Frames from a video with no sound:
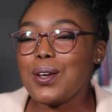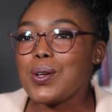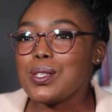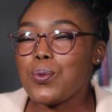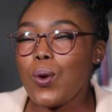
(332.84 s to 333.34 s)

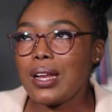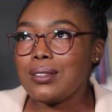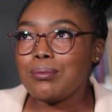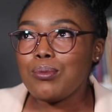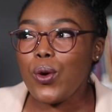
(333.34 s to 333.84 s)
was
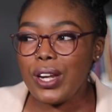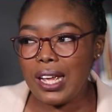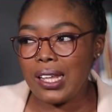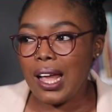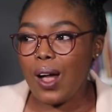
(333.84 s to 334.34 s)
one
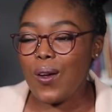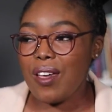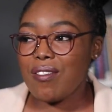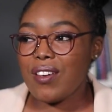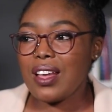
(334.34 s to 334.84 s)
morning,
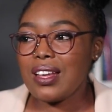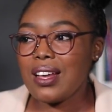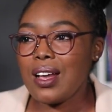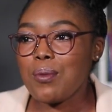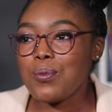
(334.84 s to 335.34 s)
however,
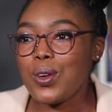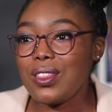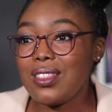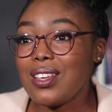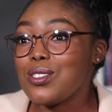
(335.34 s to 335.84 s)

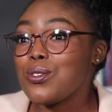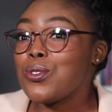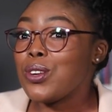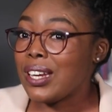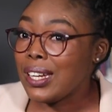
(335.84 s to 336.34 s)
when things
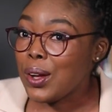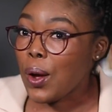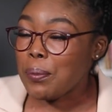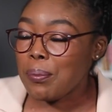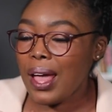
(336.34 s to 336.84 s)
really
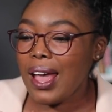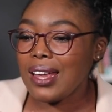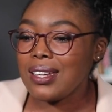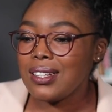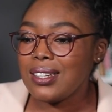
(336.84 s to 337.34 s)
got
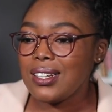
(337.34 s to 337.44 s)
bad.